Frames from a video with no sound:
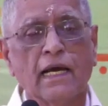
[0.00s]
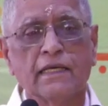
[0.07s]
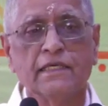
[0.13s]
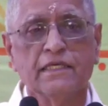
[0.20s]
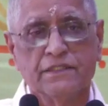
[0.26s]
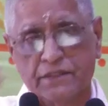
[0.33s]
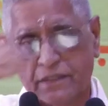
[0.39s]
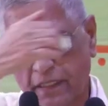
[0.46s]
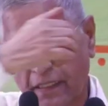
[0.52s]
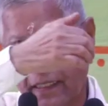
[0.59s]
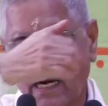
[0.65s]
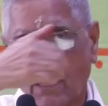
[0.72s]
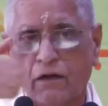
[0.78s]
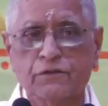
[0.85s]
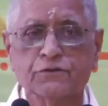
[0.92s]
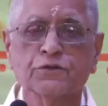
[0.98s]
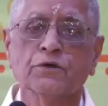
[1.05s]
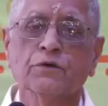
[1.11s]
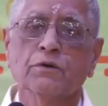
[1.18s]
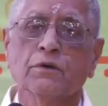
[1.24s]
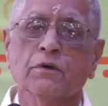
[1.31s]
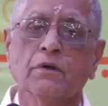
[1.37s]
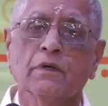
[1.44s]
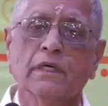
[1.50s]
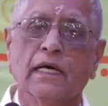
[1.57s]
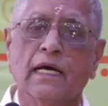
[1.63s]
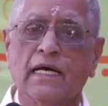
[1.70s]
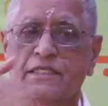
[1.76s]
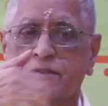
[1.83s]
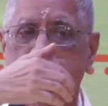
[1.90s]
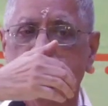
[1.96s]
is also
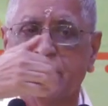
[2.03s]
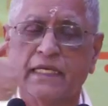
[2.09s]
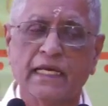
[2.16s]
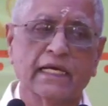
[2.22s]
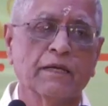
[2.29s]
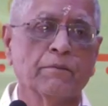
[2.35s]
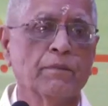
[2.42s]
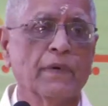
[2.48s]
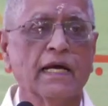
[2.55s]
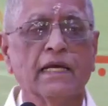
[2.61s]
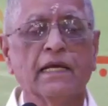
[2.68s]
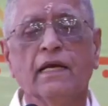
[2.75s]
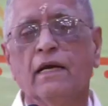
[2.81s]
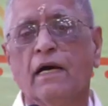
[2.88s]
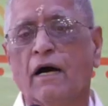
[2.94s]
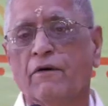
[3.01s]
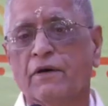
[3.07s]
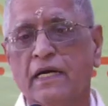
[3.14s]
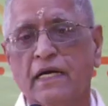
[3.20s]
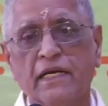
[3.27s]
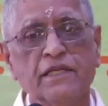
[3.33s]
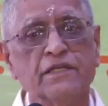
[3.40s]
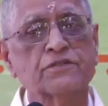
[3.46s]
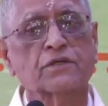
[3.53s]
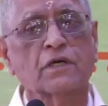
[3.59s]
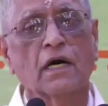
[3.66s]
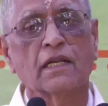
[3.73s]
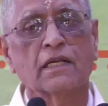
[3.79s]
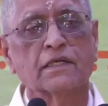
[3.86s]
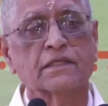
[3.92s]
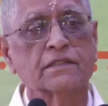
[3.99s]
has been taken by our Indian
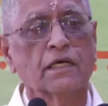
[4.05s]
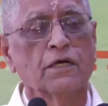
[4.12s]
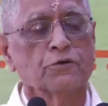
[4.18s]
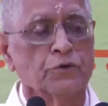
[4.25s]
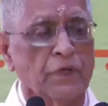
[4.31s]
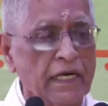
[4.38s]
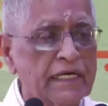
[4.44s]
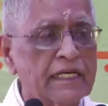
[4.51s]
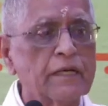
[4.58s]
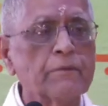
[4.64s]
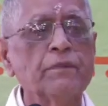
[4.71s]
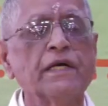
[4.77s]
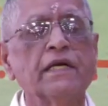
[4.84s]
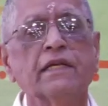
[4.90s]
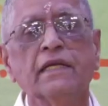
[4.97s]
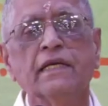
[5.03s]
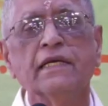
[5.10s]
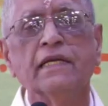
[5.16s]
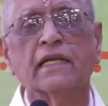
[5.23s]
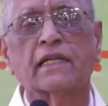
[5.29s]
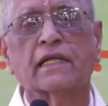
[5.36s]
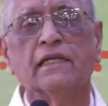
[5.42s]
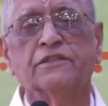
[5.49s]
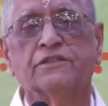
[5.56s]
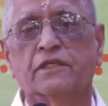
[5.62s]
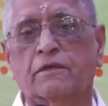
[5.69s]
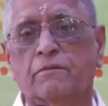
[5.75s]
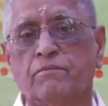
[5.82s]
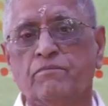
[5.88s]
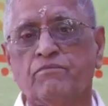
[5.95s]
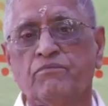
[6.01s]
scholars to interpret Indian culture.
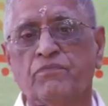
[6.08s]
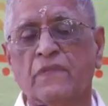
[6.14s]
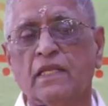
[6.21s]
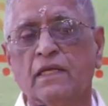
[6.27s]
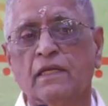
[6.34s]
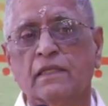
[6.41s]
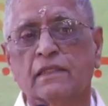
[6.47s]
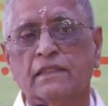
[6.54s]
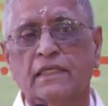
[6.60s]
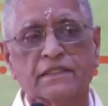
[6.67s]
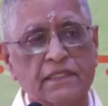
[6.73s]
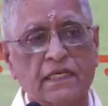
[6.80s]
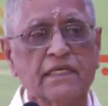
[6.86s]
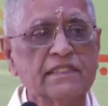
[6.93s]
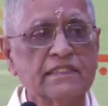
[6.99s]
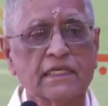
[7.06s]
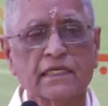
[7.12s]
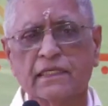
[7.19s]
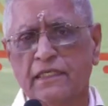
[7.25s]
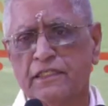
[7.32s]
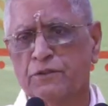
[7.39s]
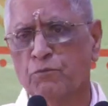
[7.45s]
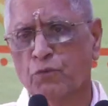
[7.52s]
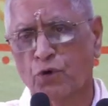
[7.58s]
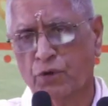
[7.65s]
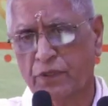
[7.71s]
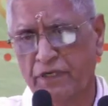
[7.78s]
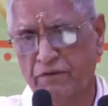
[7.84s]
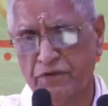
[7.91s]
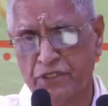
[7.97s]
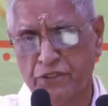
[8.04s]
That's the reason it's more
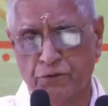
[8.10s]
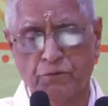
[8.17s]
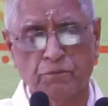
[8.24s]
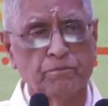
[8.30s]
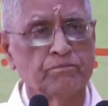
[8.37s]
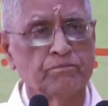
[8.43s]
divisive.